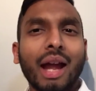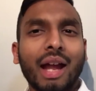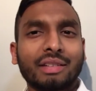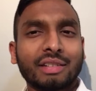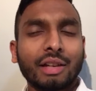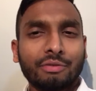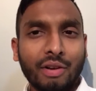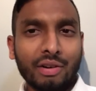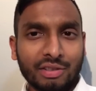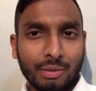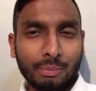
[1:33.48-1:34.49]
It's that
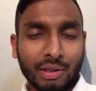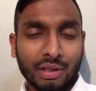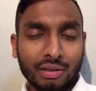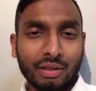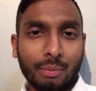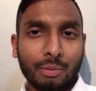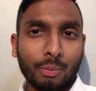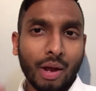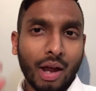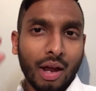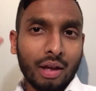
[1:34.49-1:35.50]
very simple concept
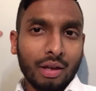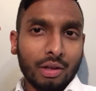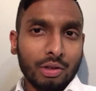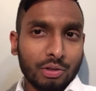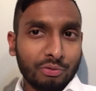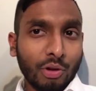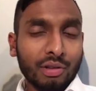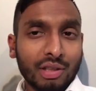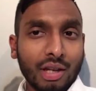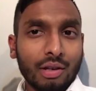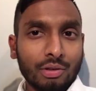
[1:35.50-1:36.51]
where you've got
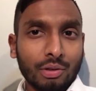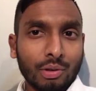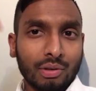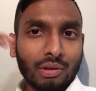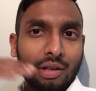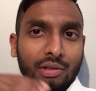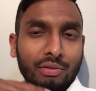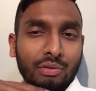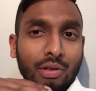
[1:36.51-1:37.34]
the unknown and